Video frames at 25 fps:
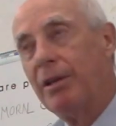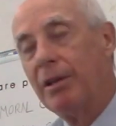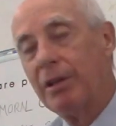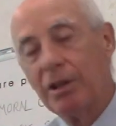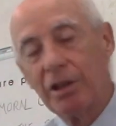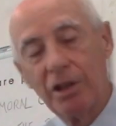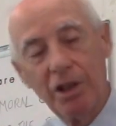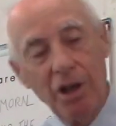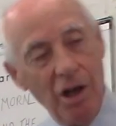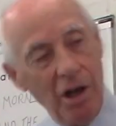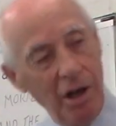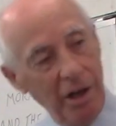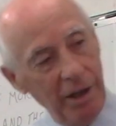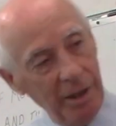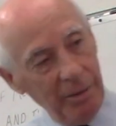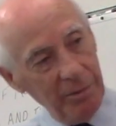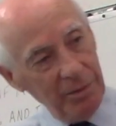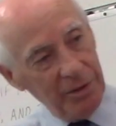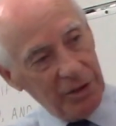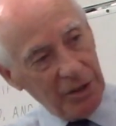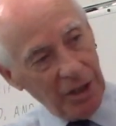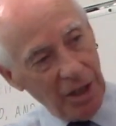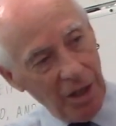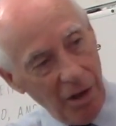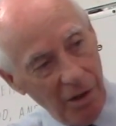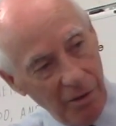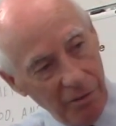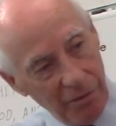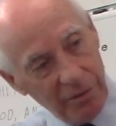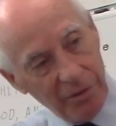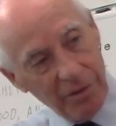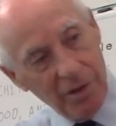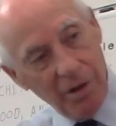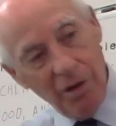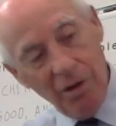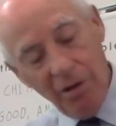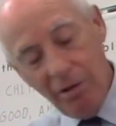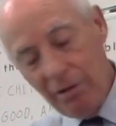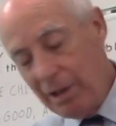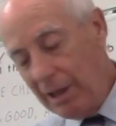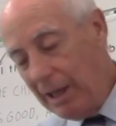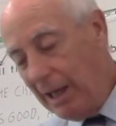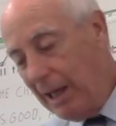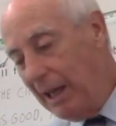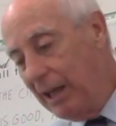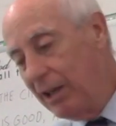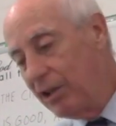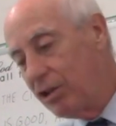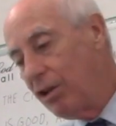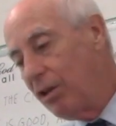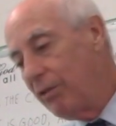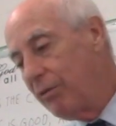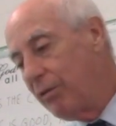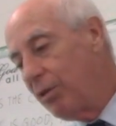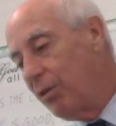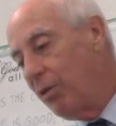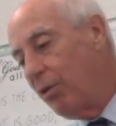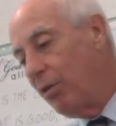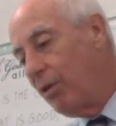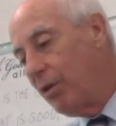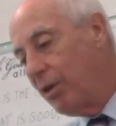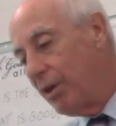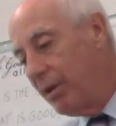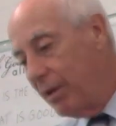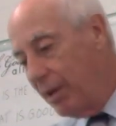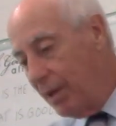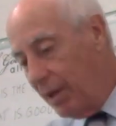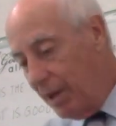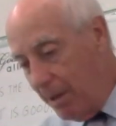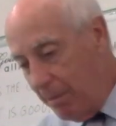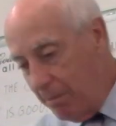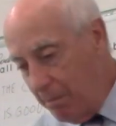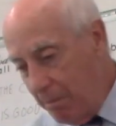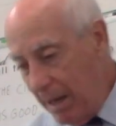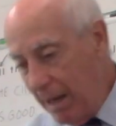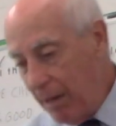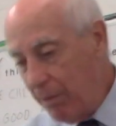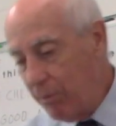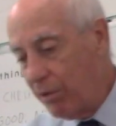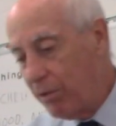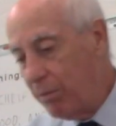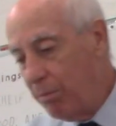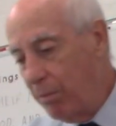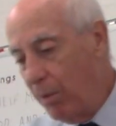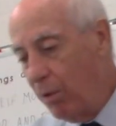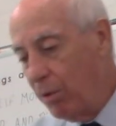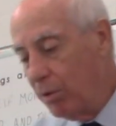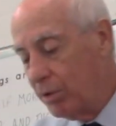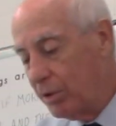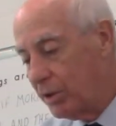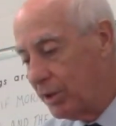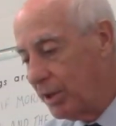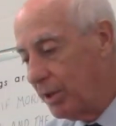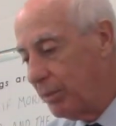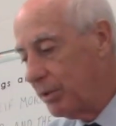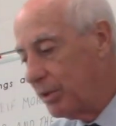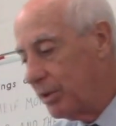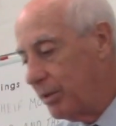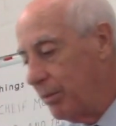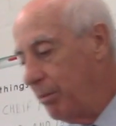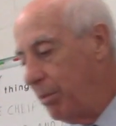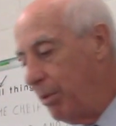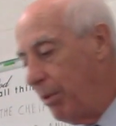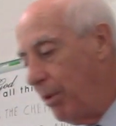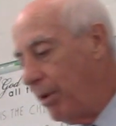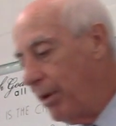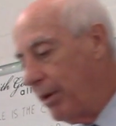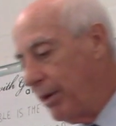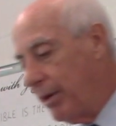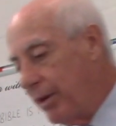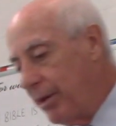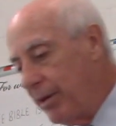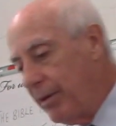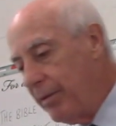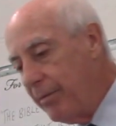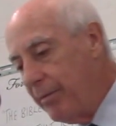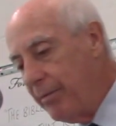God himself called the angel of the Lord. He met with Moses. It was important.